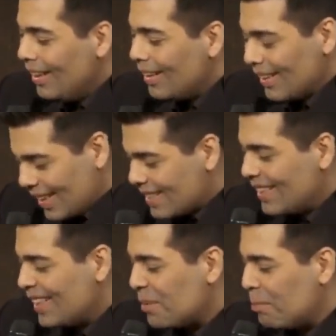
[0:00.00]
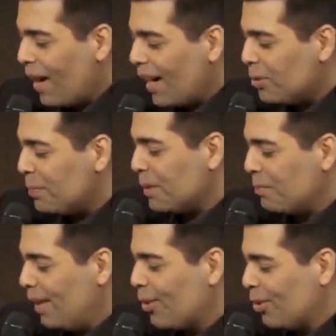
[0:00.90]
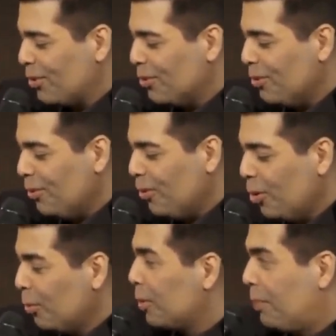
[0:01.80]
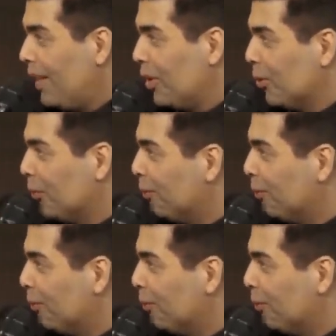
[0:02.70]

Lastly, in a biopic made on you, who would play you?